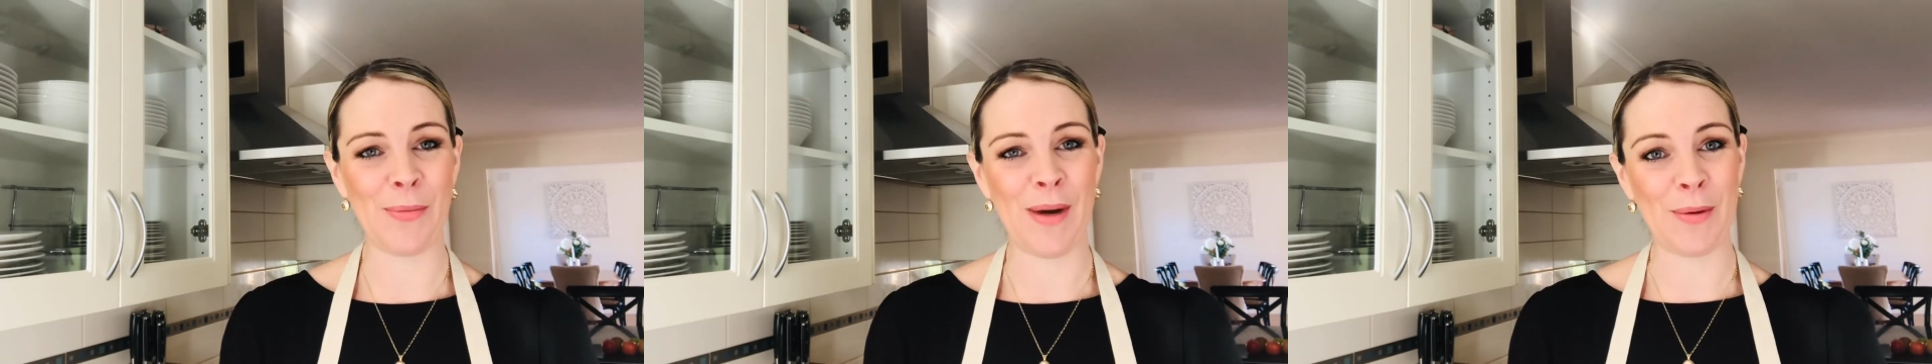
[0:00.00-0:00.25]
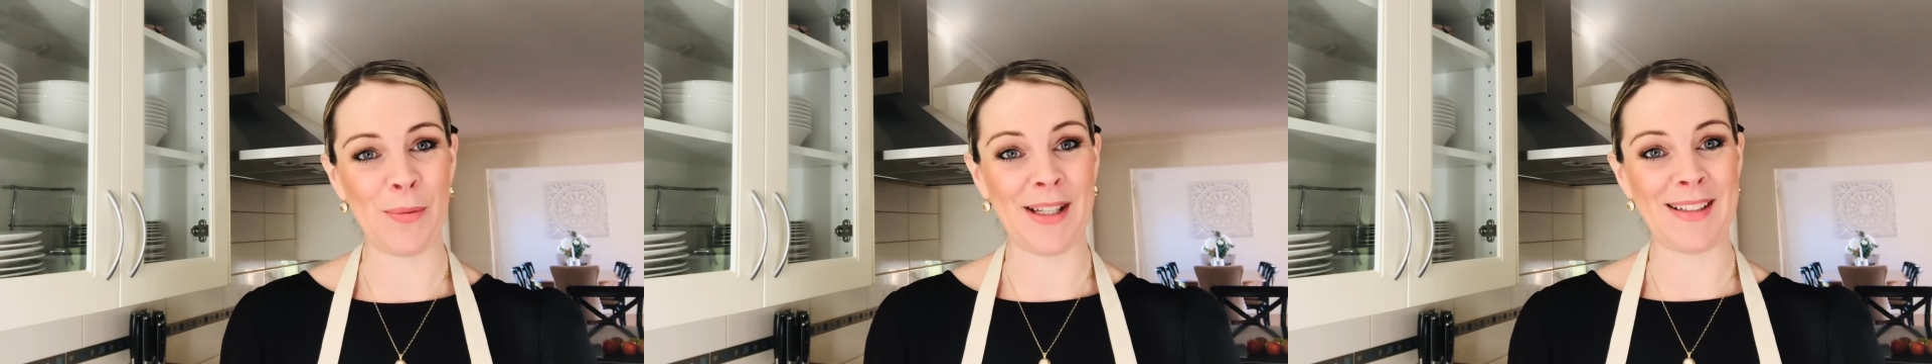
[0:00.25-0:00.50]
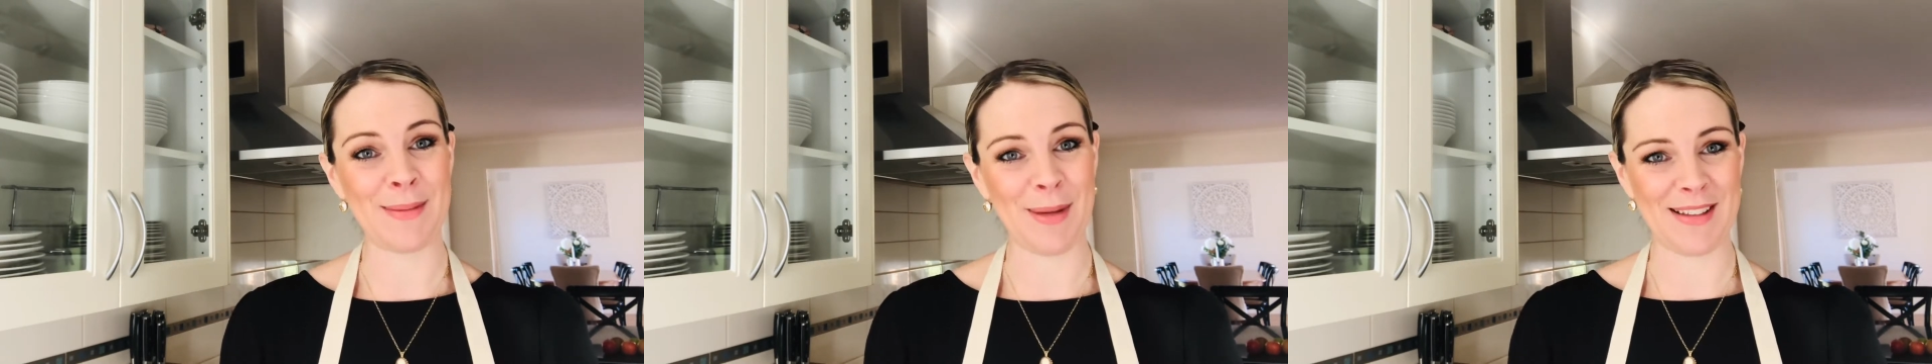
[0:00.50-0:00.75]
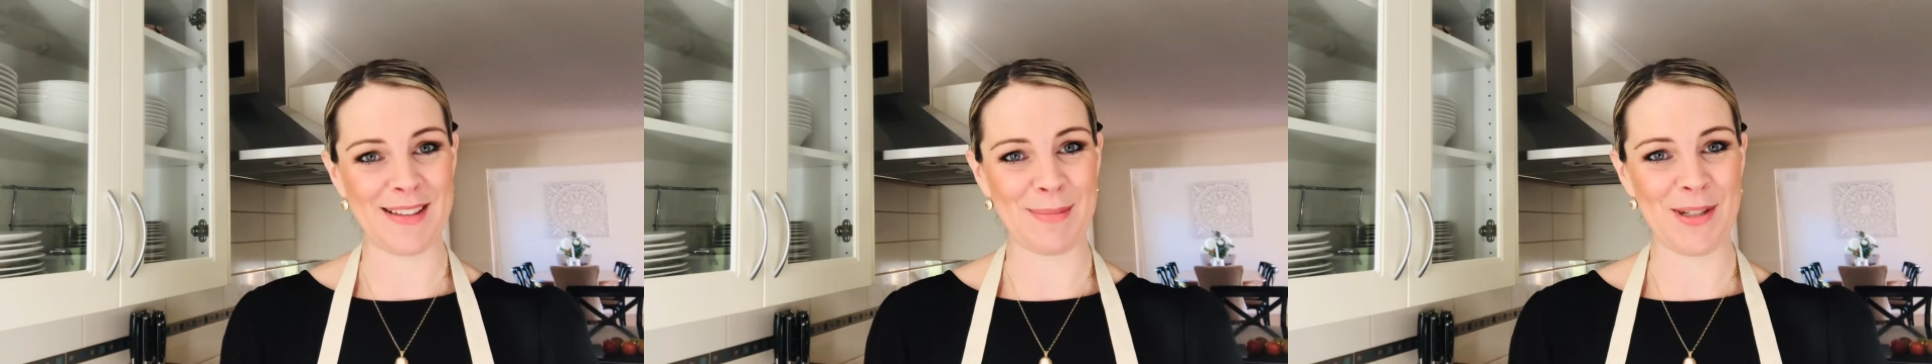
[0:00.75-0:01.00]
when we
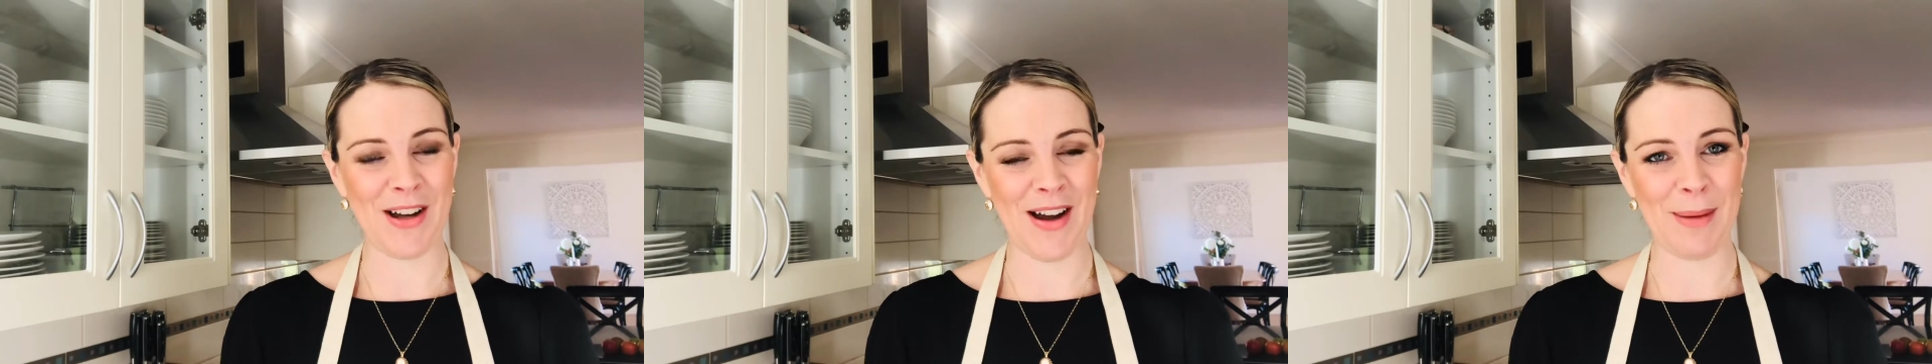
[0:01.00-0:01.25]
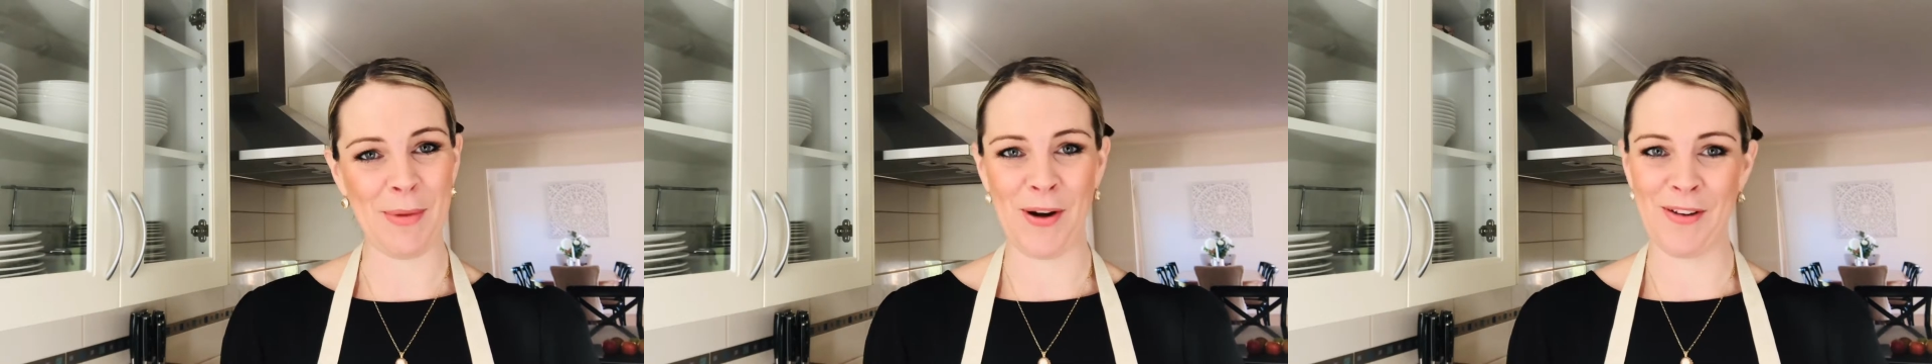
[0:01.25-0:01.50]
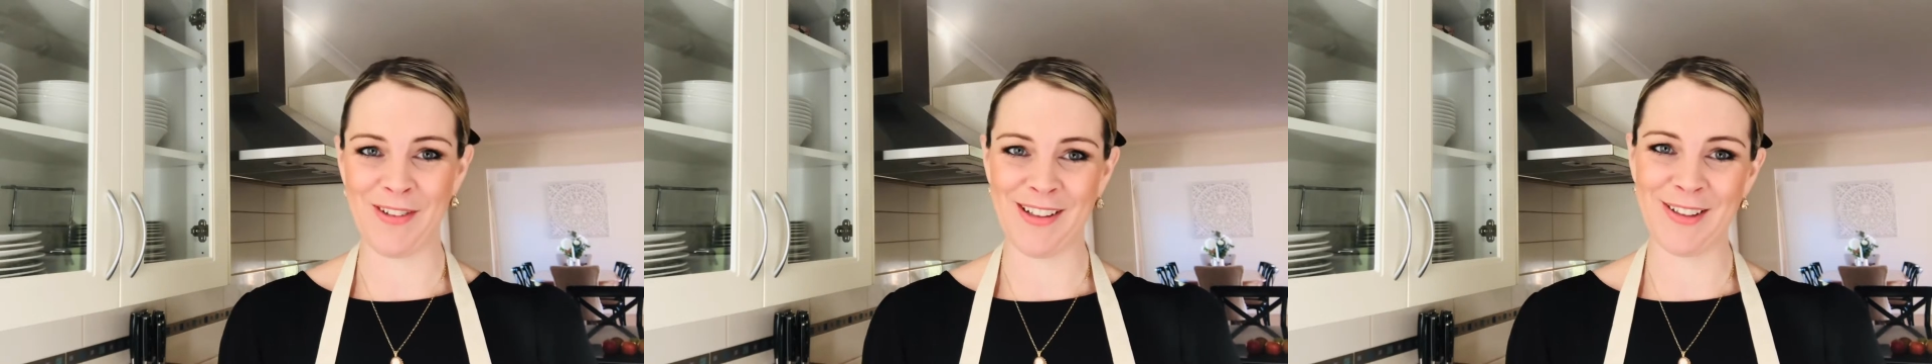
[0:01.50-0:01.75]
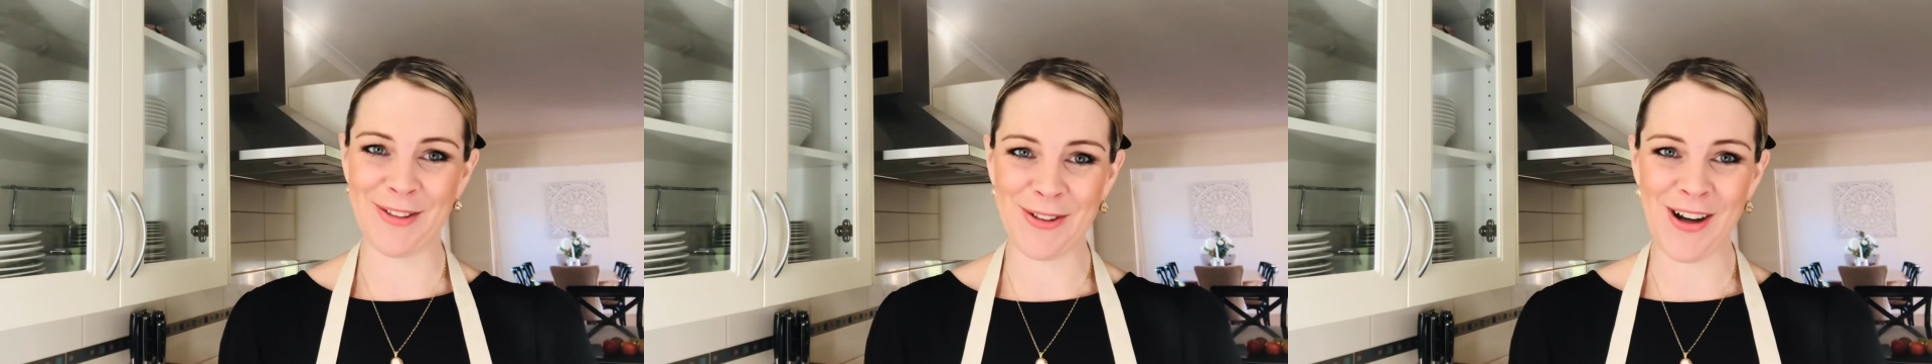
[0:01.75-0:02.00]
spent some time over
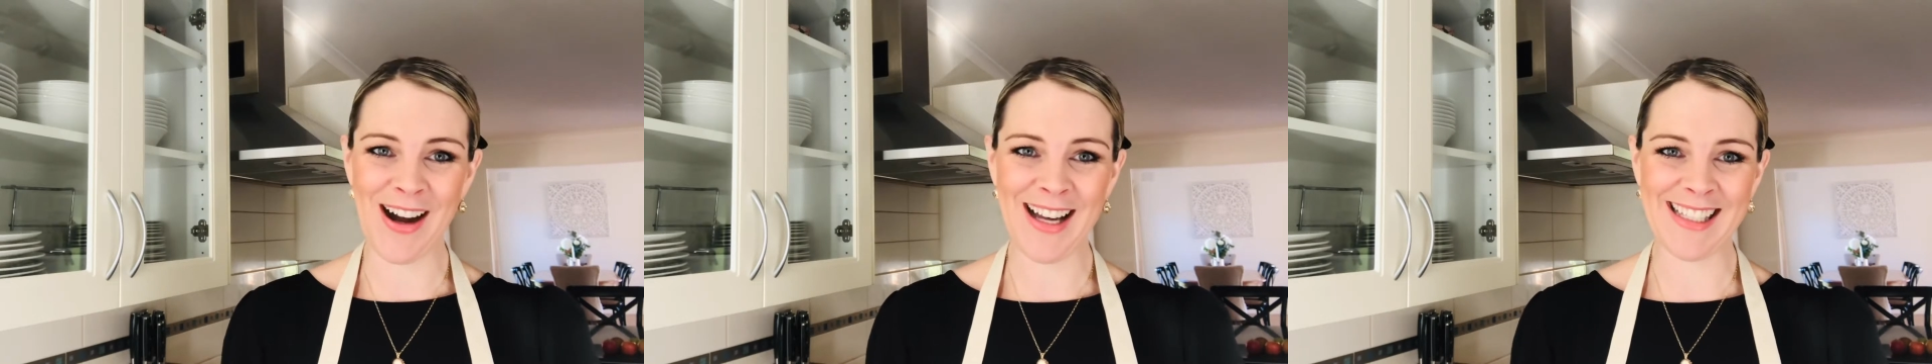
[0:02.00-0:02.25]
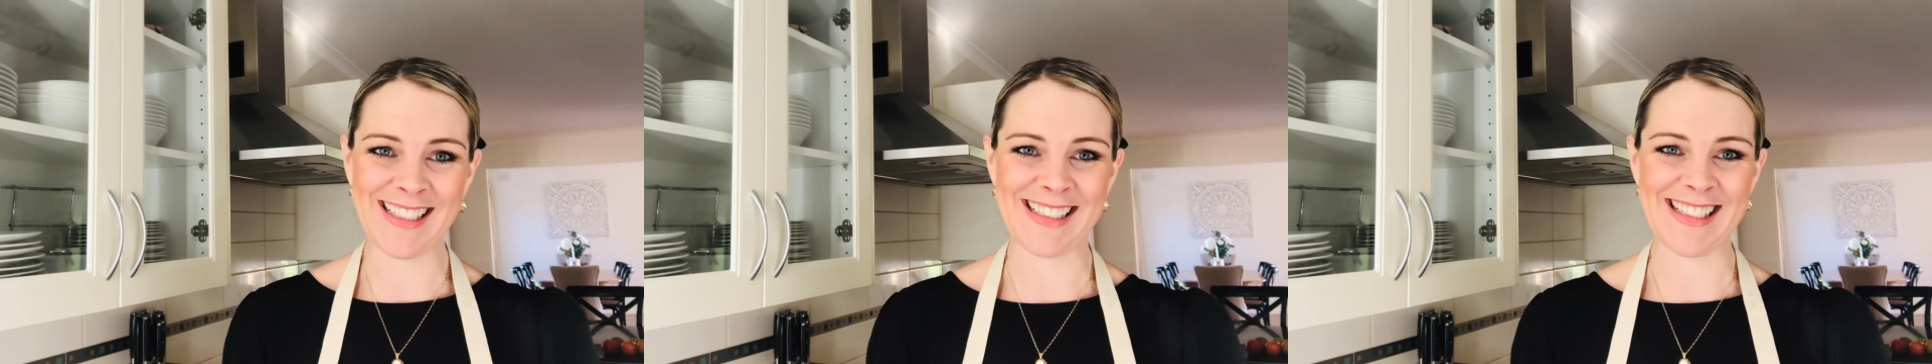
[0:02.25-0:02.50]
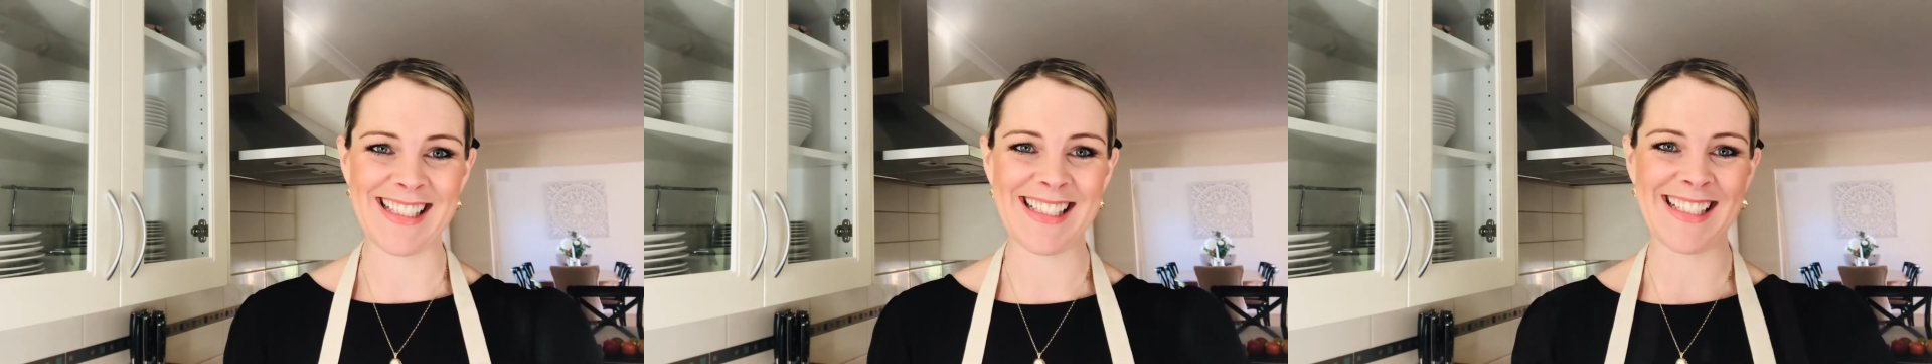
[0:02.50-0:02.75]
in the Cook Islands.